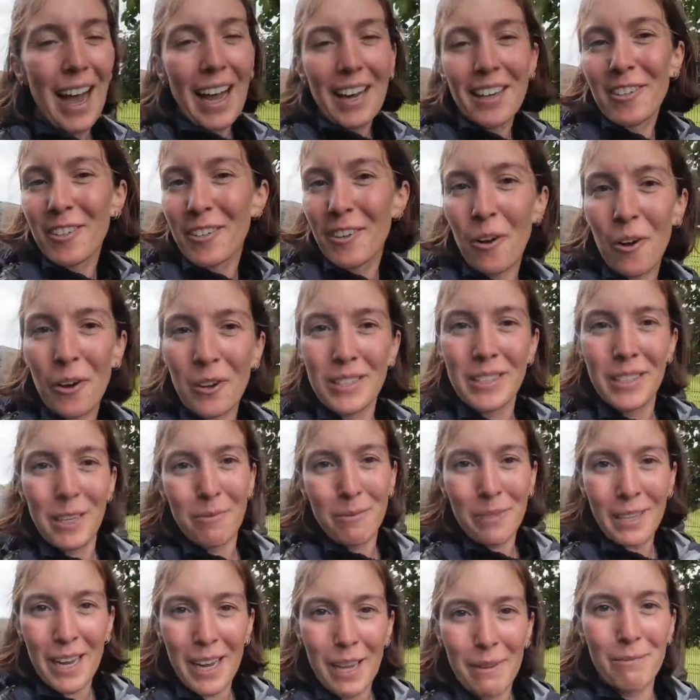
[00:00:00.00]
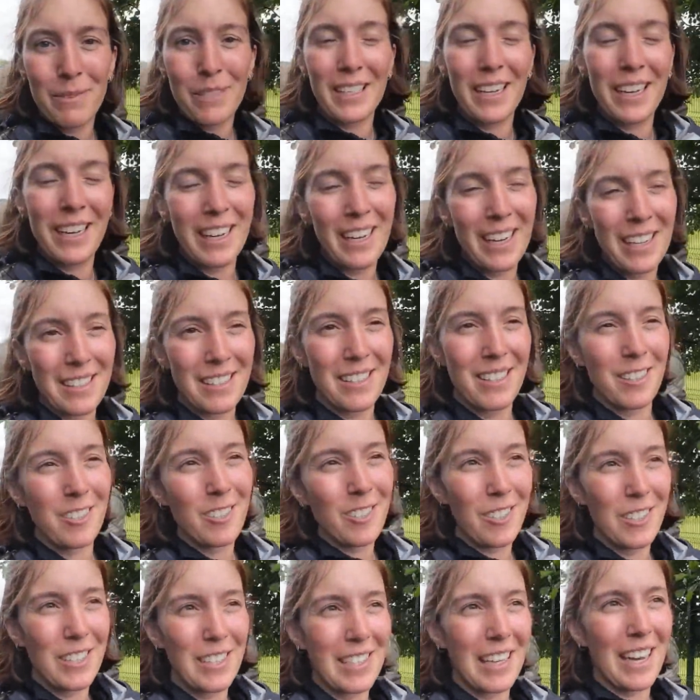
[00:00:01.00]
I don't know, sometimes I guess it's
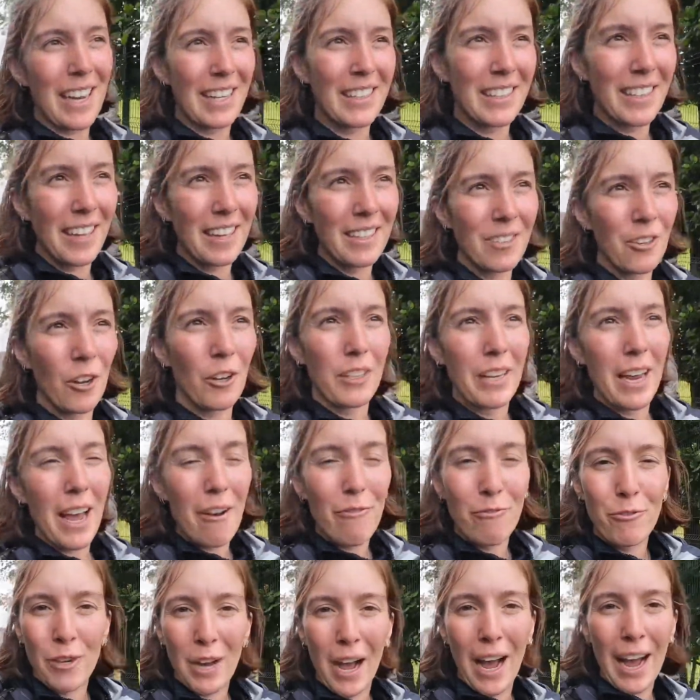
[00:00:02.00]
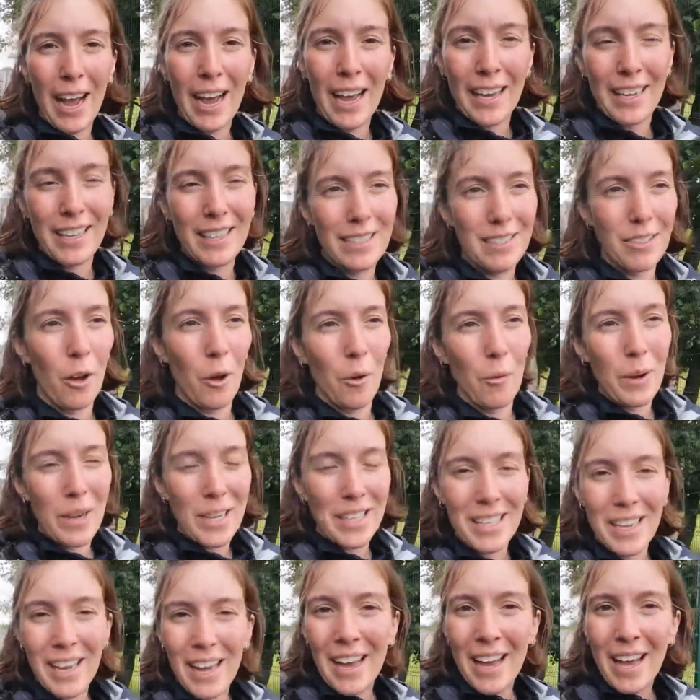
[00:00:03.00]
just like that. Not every hike is
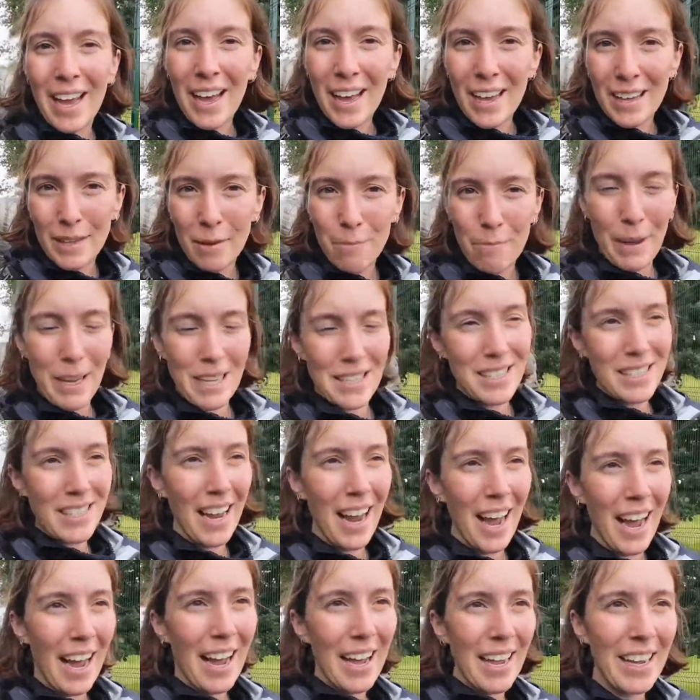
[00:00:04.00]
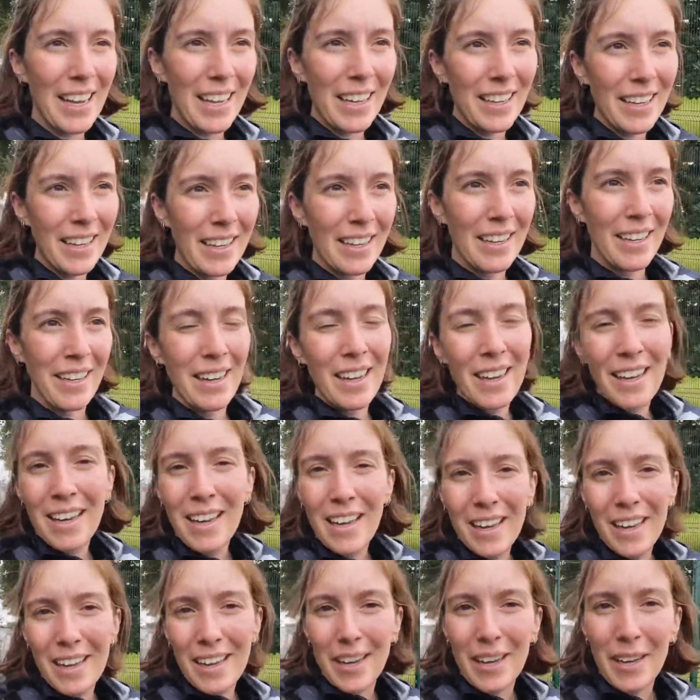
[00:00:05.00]
always the best hike,
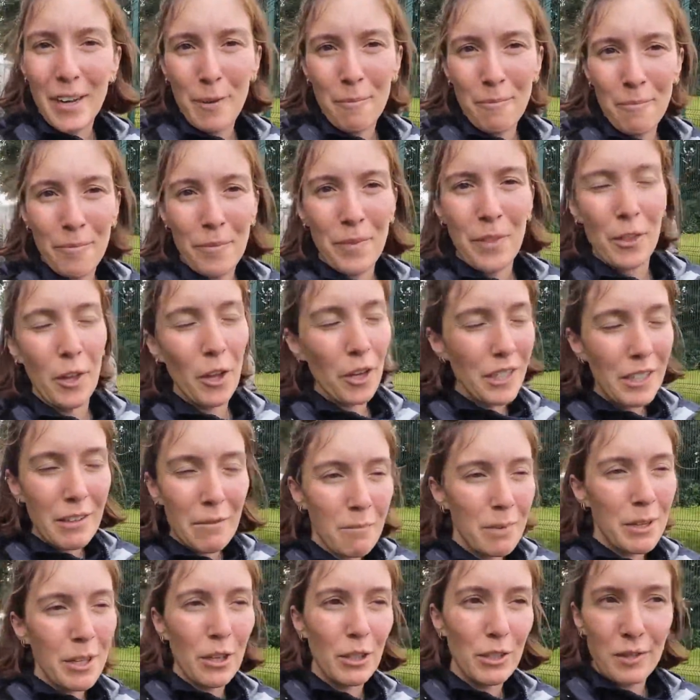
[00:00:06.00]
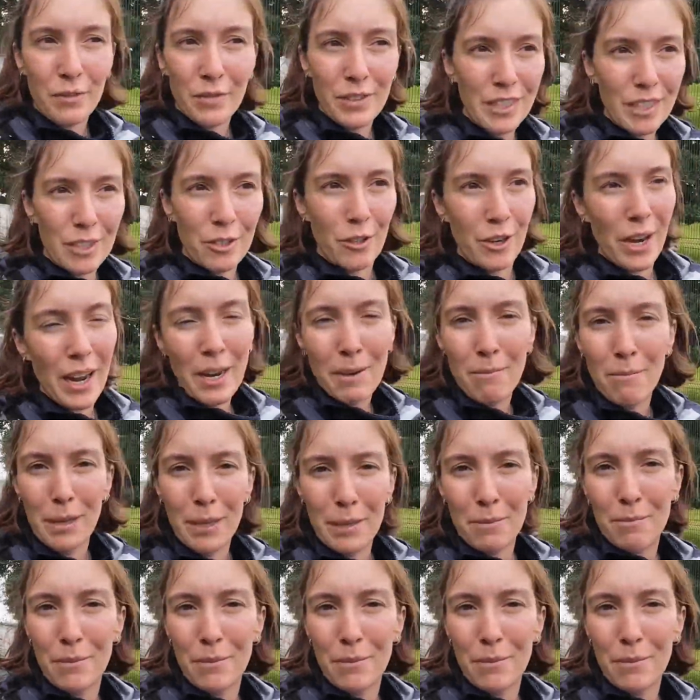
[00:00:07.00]
not even because of the terrain, but